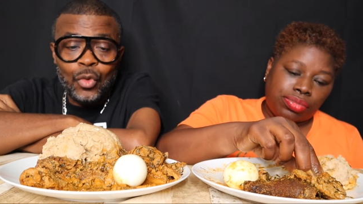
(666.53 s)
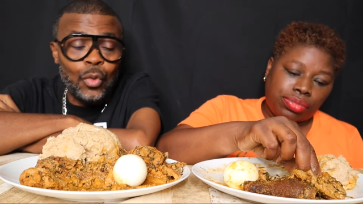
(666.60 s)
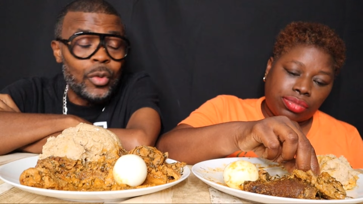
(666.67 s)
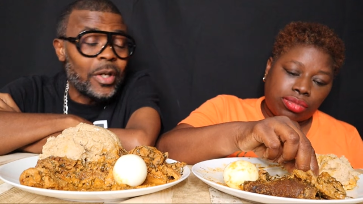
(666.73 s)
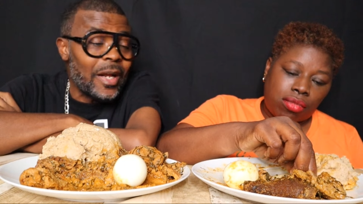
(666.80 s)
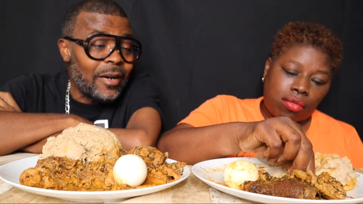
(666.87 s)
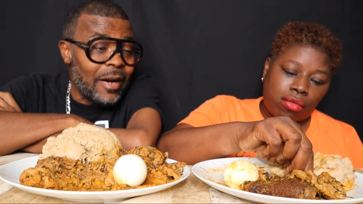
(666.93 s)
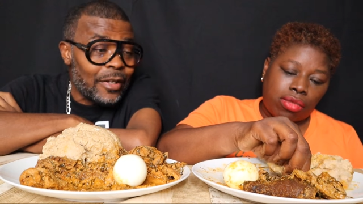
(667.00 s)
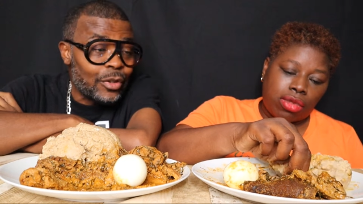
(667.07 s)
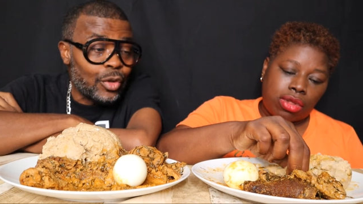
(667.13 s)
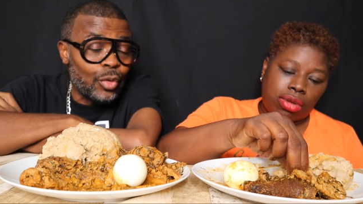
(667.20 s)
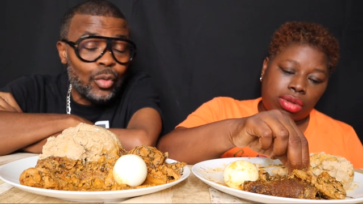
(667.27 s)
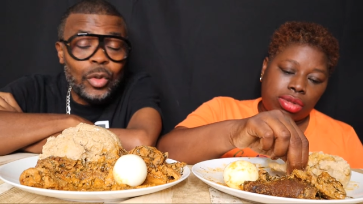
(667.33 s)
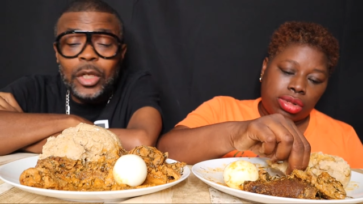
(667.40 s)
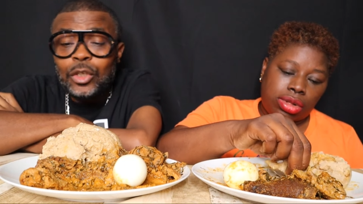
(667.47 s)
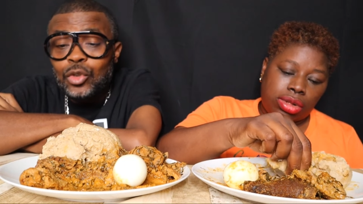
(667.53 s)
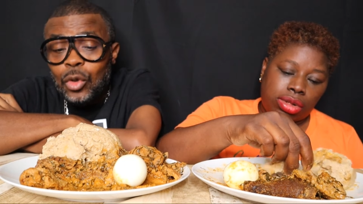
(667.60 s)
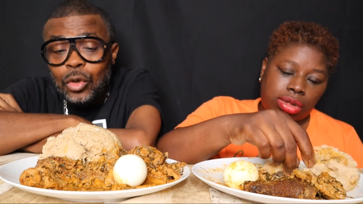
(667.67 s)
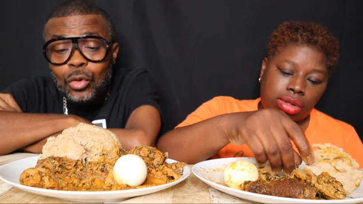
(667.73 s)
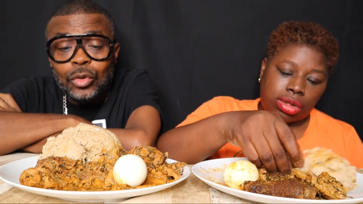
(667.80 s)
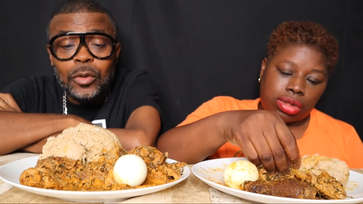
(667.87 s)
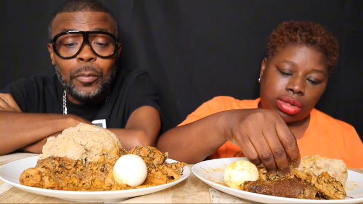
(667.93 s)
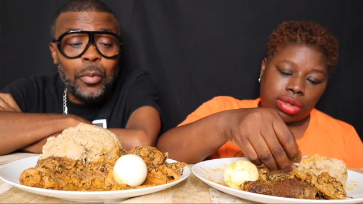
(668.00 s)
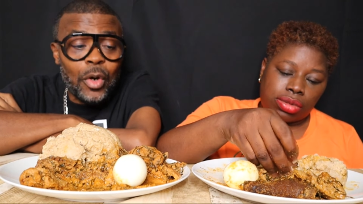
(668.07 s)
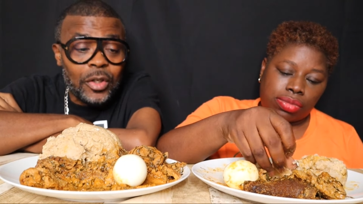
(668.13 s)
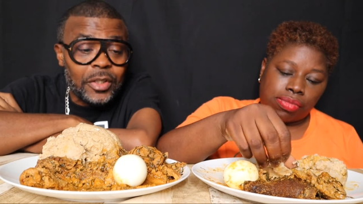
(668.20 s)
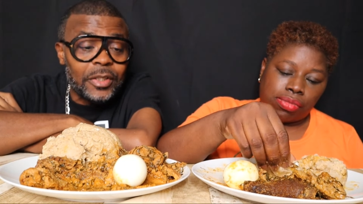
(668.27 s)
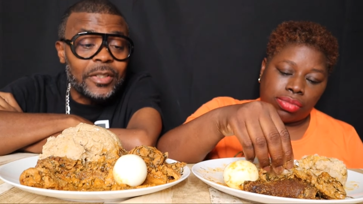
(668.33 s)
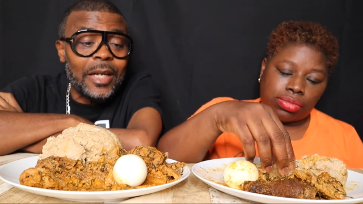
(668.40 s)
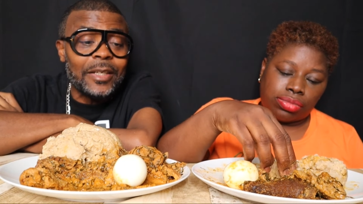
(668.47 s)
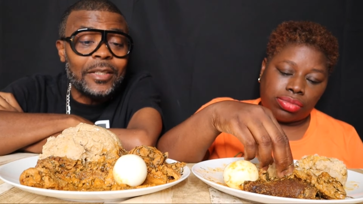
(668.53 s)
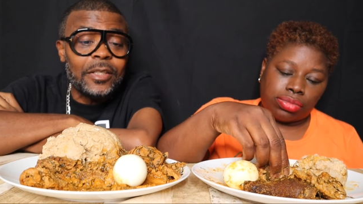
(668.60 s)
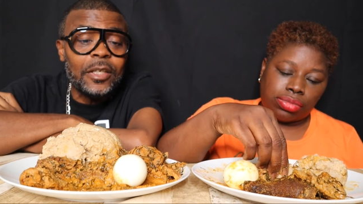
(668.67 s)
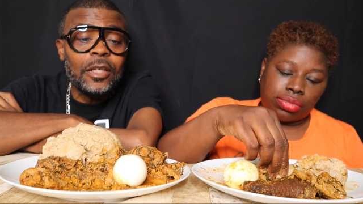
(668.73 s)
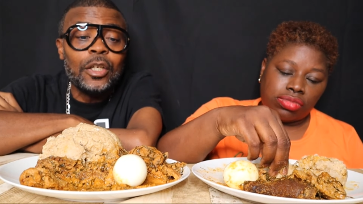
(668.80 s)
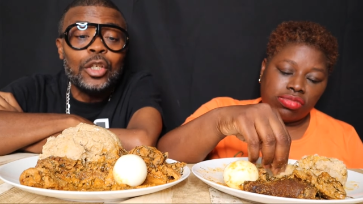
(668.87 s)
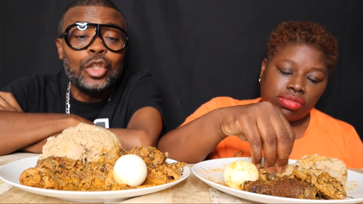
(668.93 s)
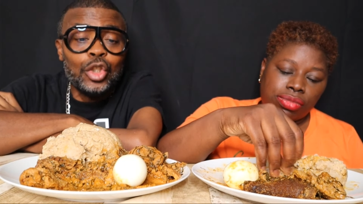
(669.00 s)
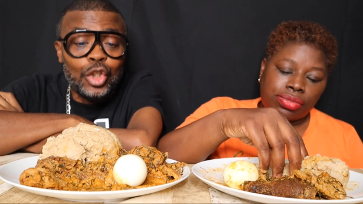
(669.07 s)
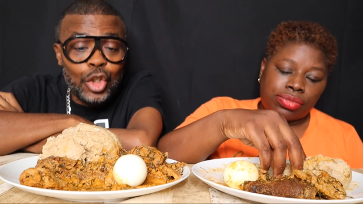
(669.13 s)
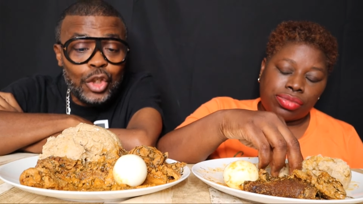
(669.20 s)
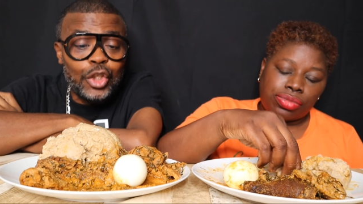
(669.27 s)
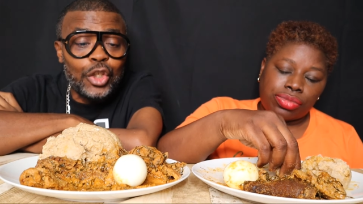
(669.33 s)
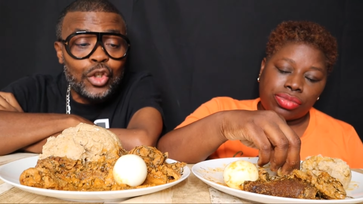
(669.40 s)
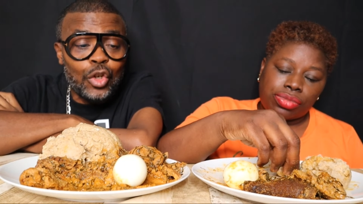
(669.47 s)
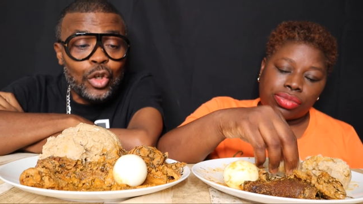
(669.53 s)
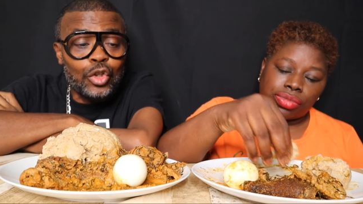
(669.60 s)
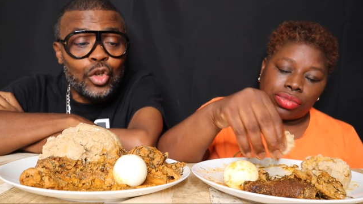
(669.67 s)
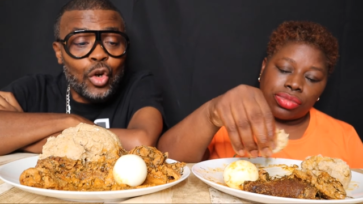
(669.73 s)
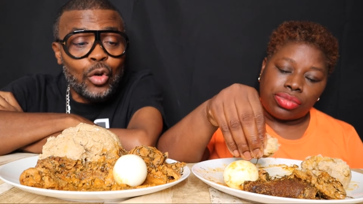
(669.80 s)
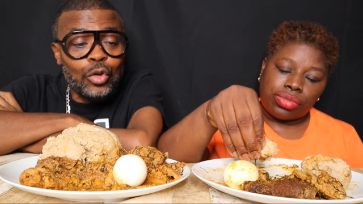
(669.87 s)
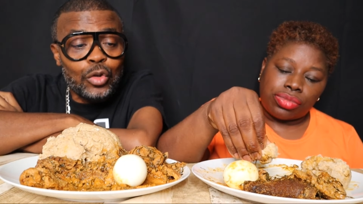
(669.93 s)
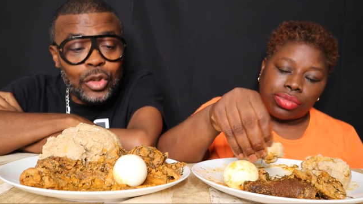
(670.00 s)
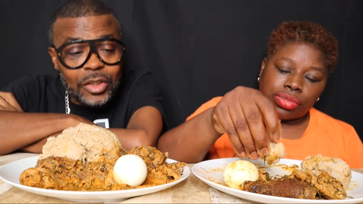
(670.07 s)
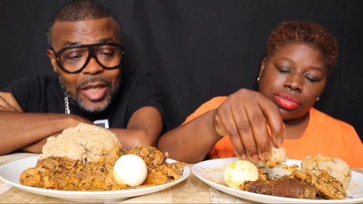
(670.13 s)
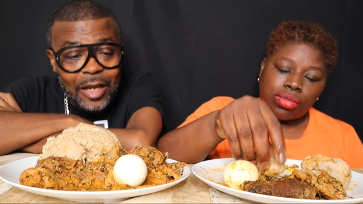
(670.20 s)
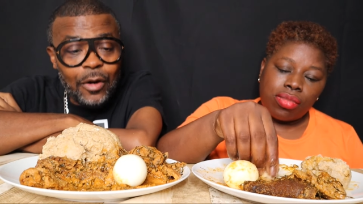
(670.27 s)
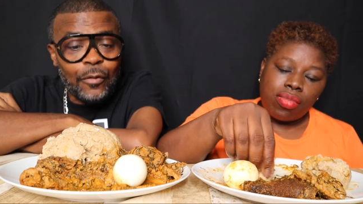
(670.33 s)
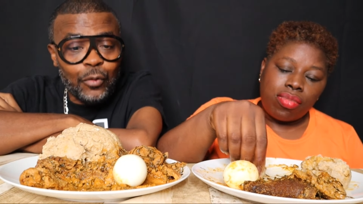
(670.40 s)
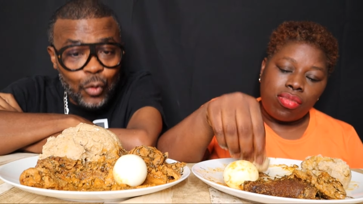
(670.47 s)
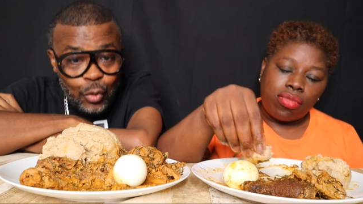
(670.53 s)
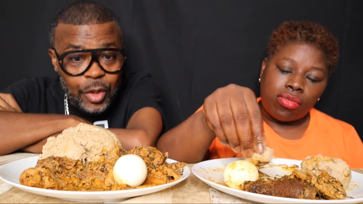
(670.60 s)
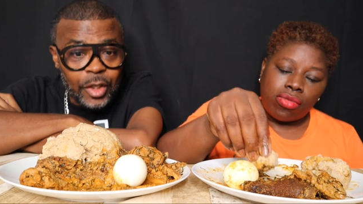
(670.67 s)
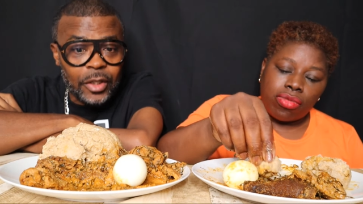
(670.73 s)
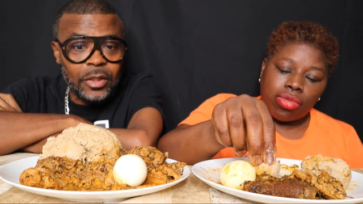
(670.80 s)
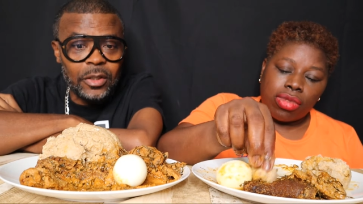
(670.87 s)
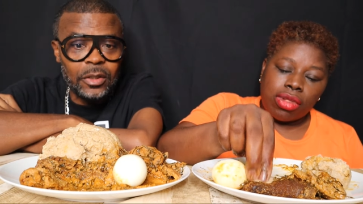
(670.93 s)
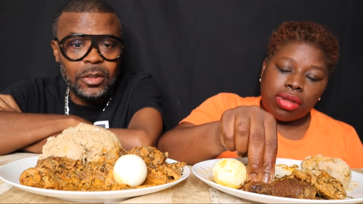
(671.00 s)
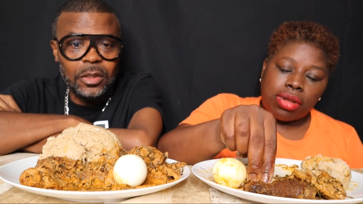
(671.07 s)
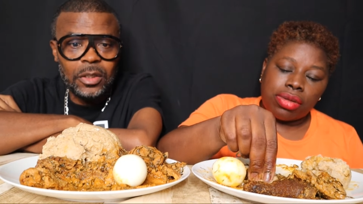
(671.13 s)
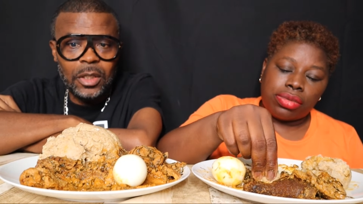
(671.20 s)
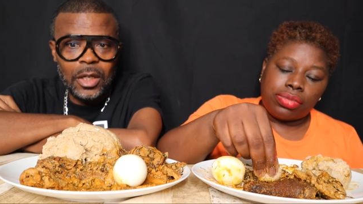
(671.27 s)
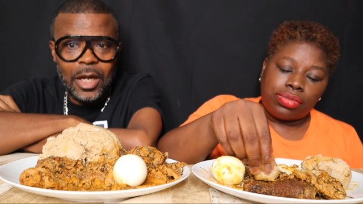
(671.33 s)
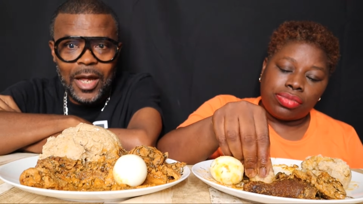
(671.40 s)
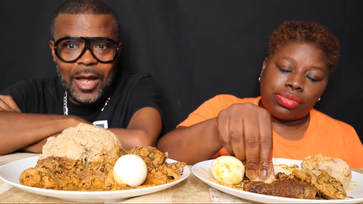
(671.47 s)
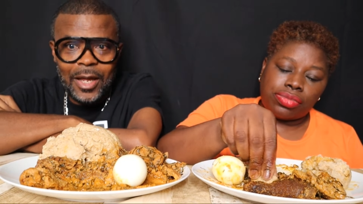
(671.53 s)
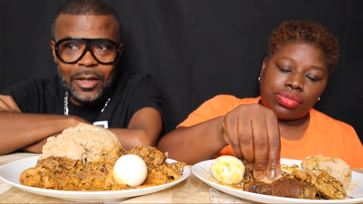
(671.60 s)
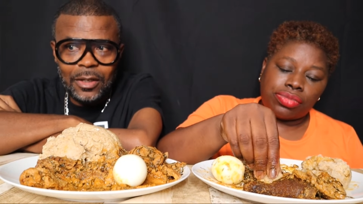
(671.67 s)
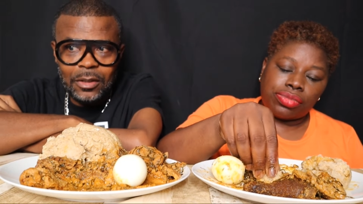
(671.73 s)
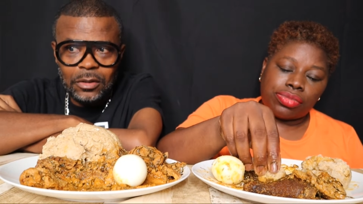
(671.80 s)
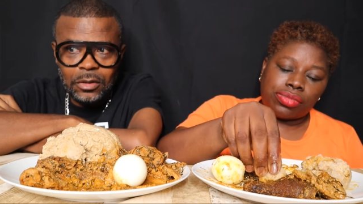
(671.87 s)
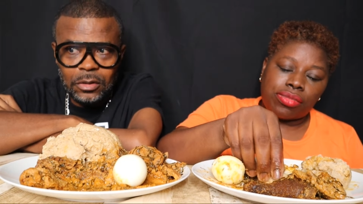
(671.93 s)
Speaker 1: Would I rice or would I swallow? The point is that this is not your style of cooking. Huh?